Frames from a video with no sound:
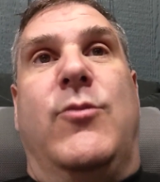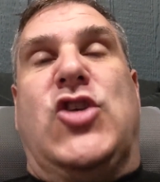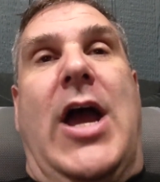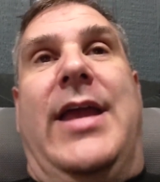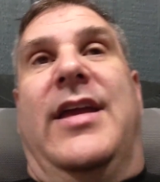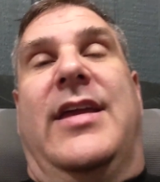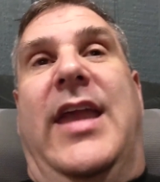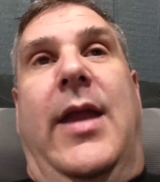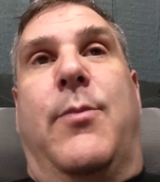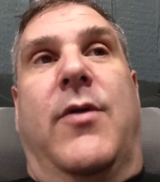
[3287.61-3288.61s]
giant
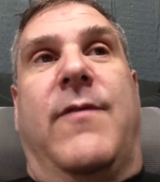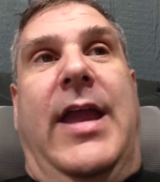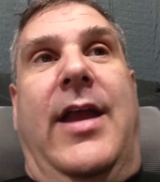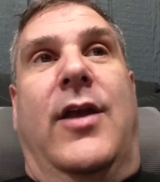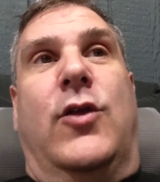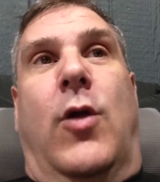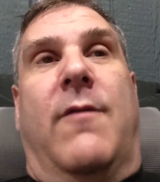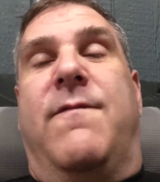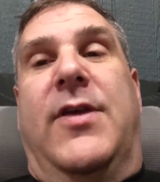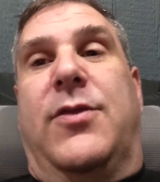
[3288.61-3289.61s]
camper van or
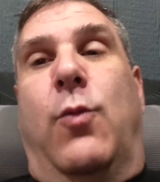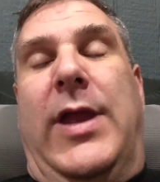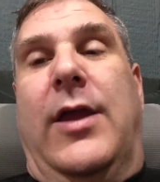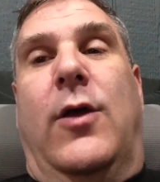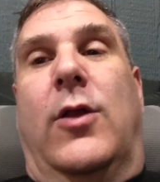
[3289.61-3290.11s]
a fifth wheel